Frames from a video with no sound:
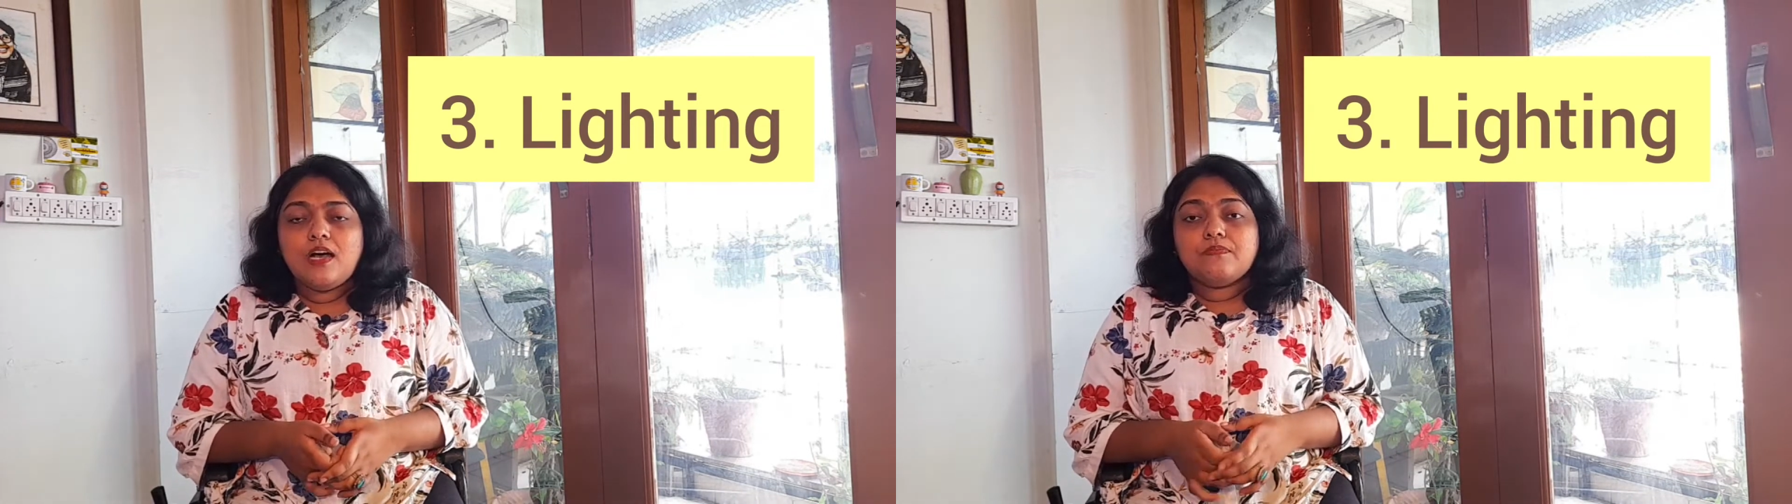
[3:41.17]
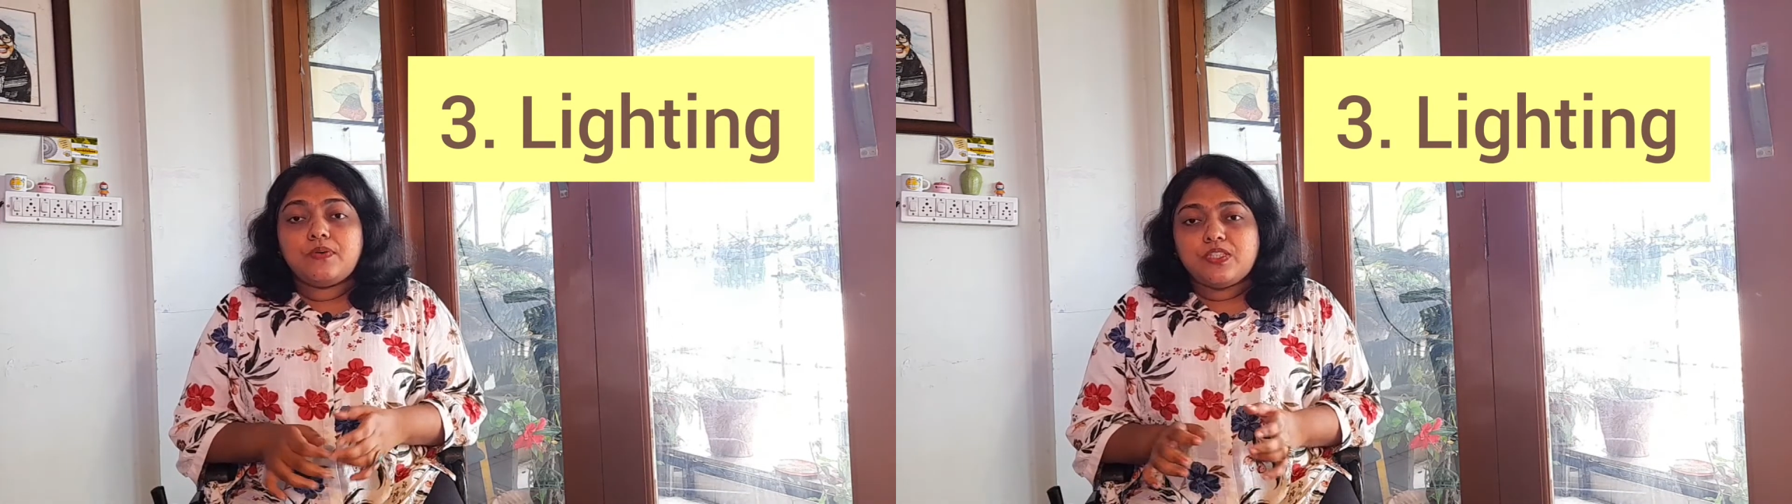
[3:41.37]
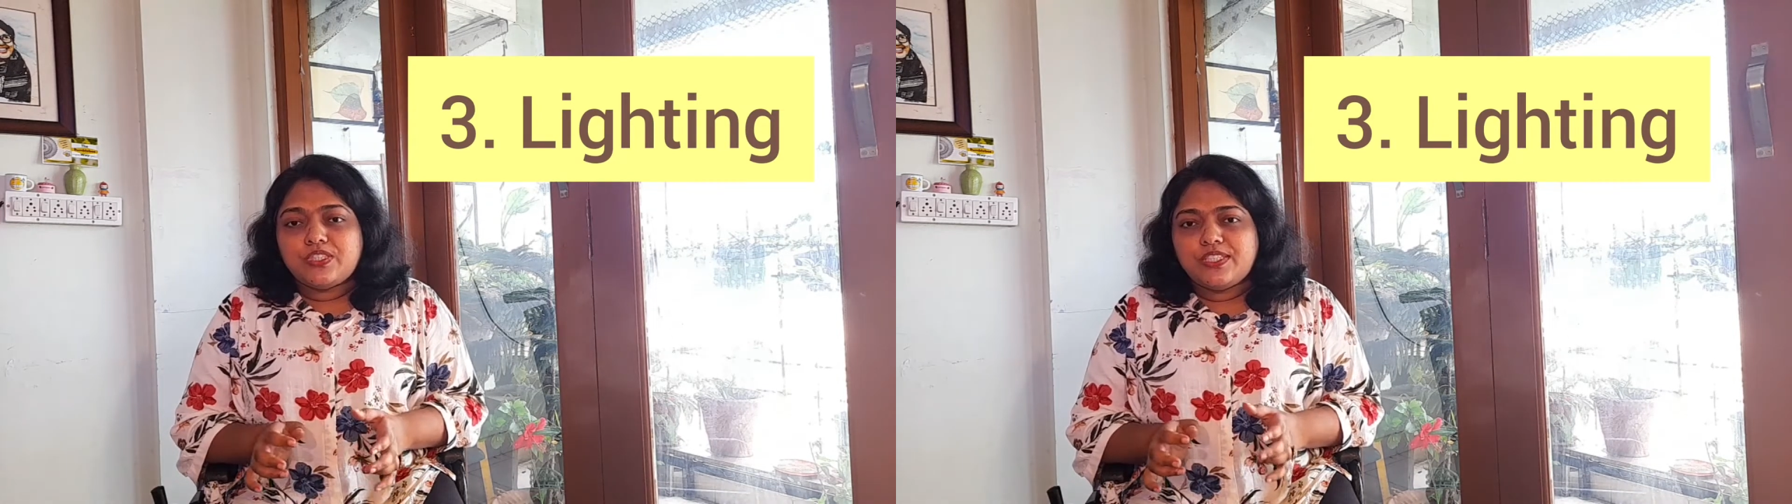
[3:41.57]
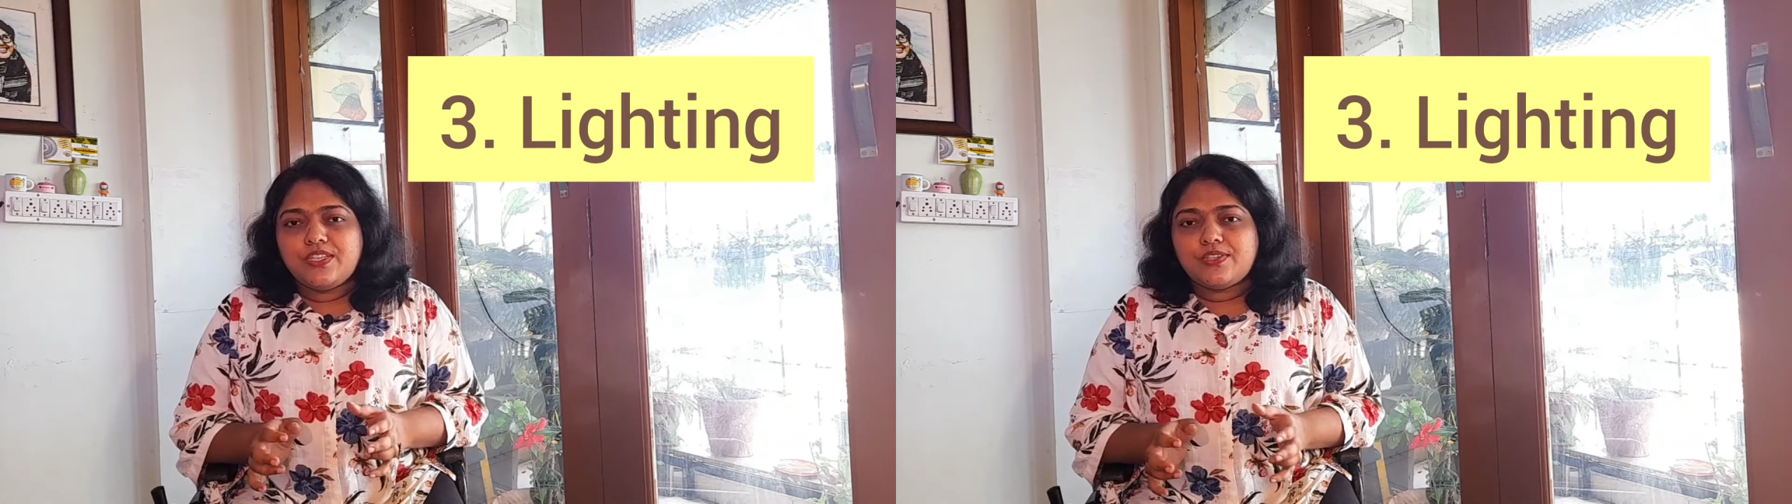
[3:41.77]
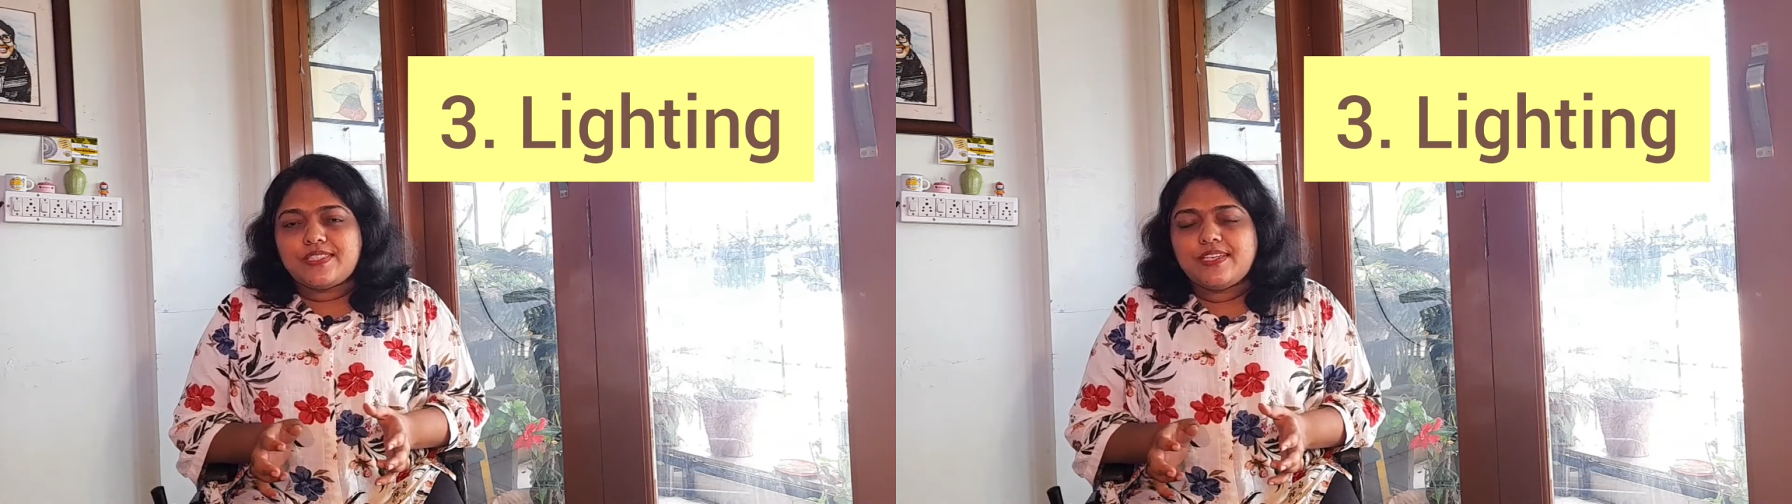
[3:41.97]
Position
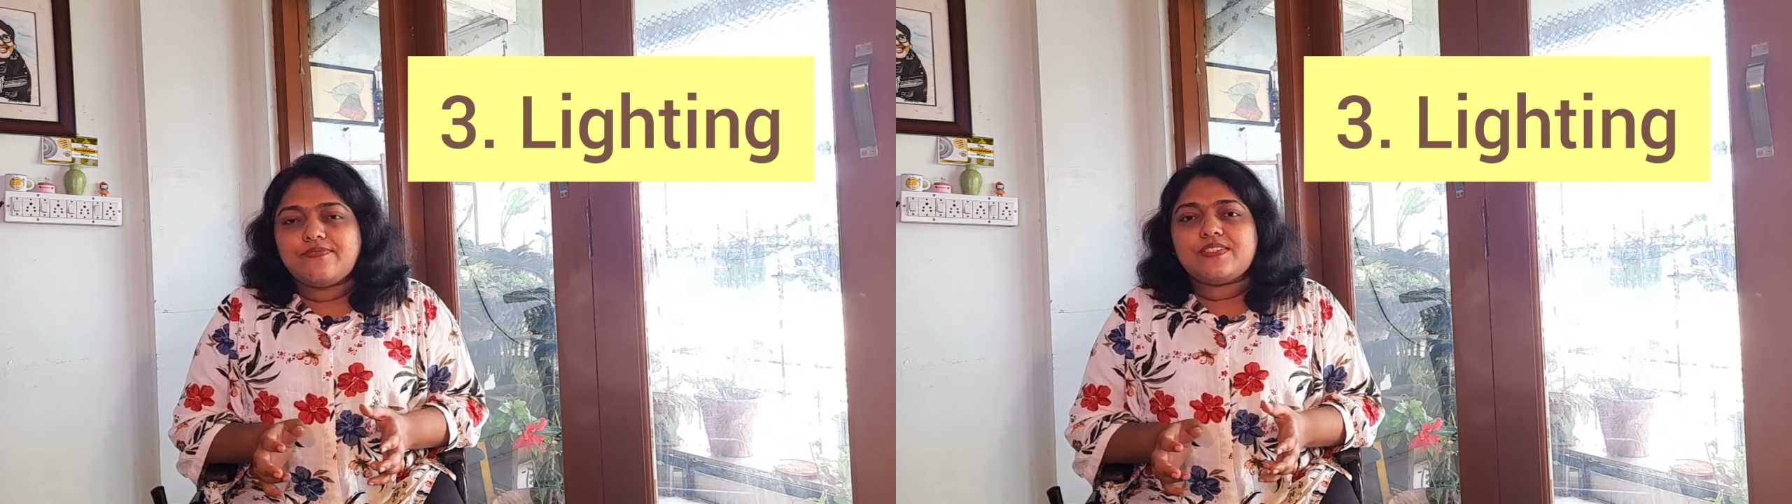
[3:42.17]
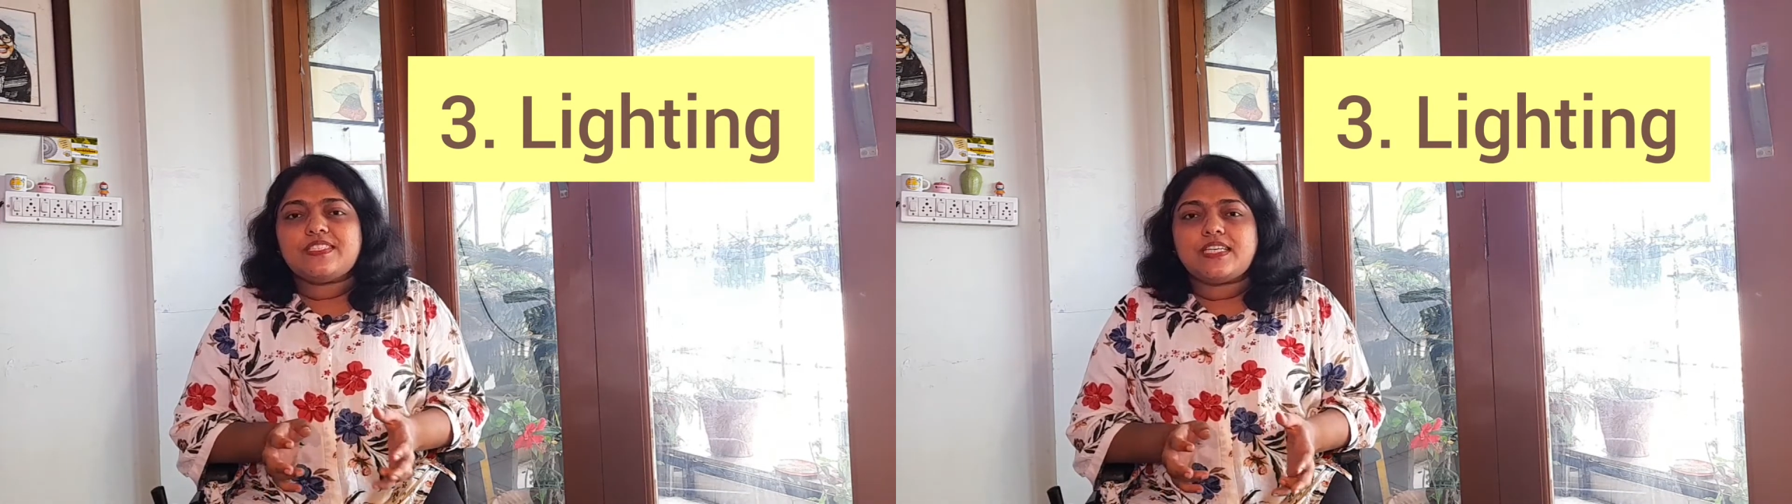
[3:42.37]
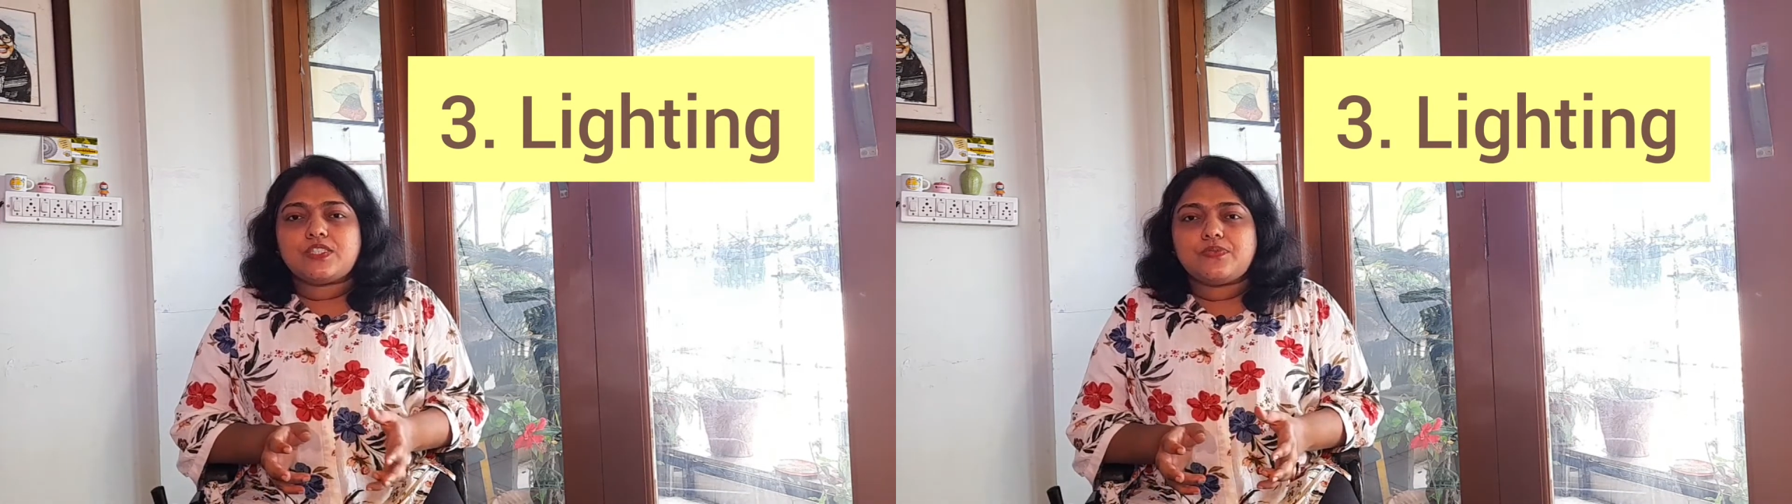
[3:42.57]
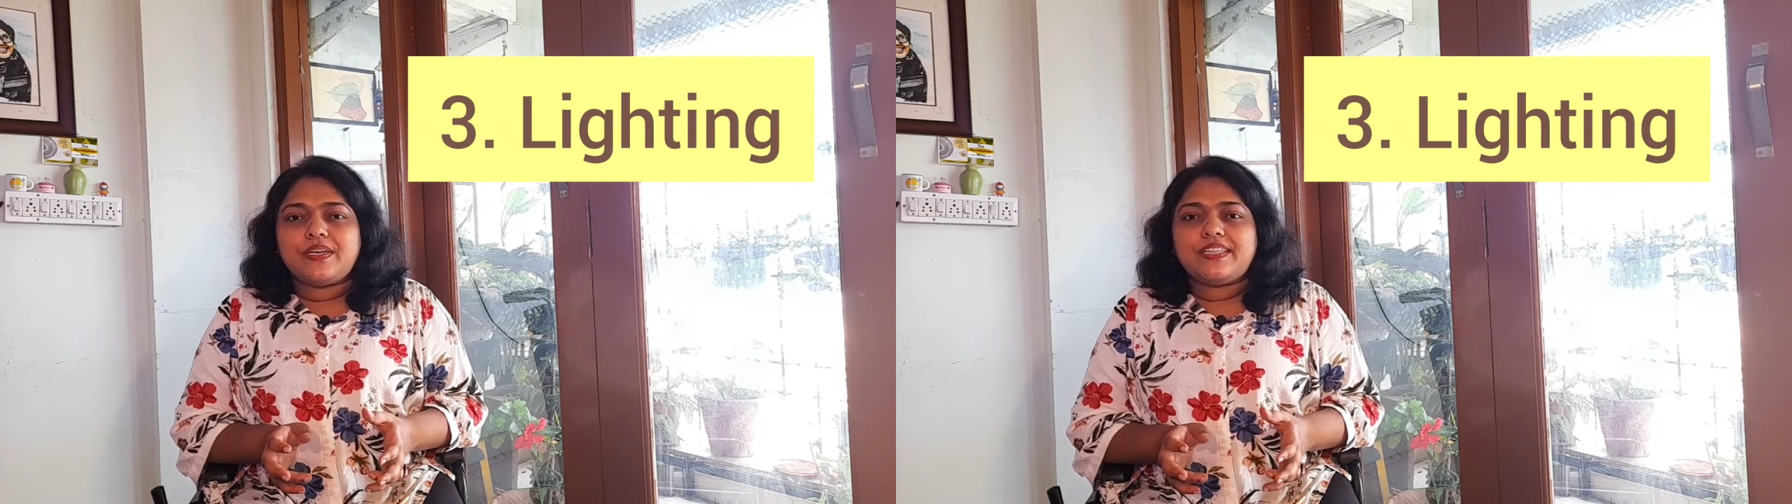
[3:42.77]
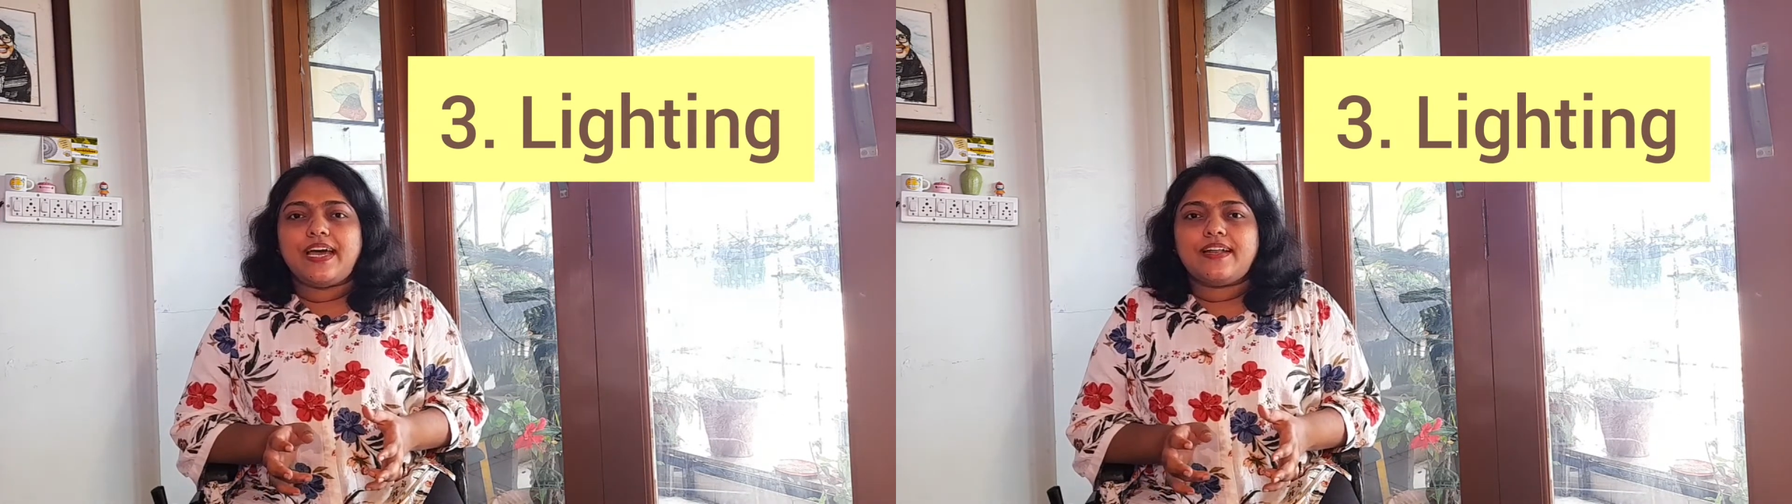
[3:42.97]
yourself in such a way
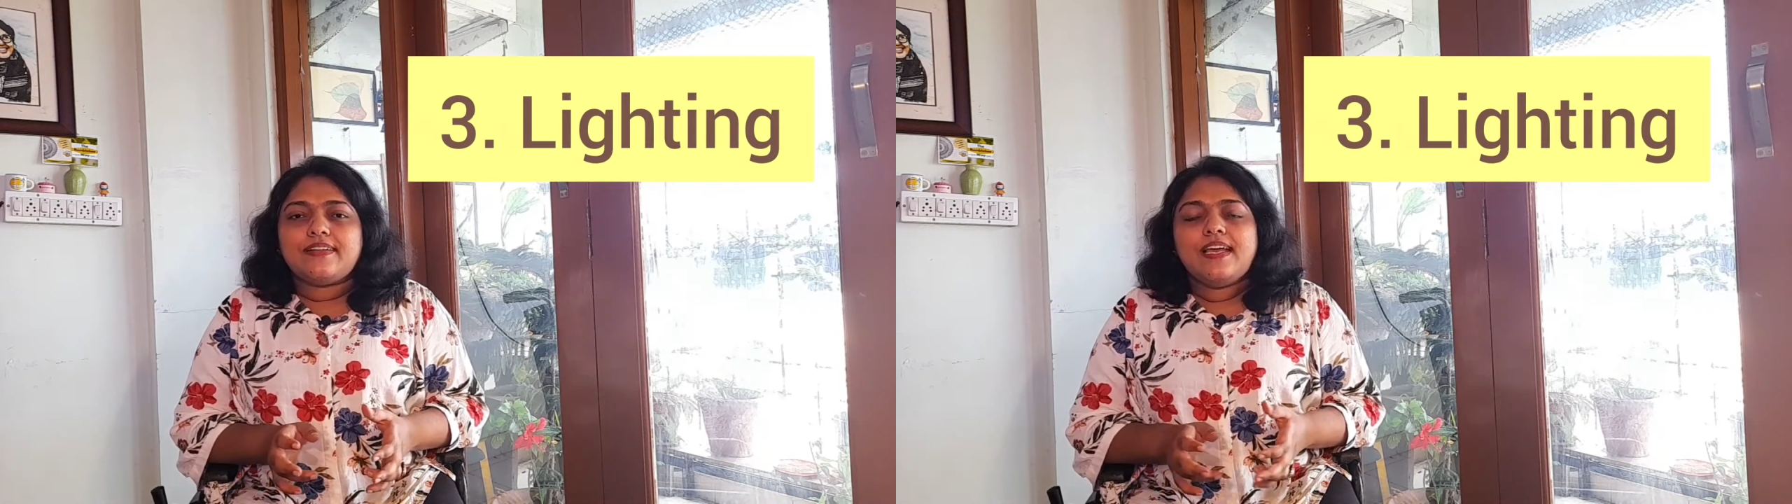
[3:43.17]
that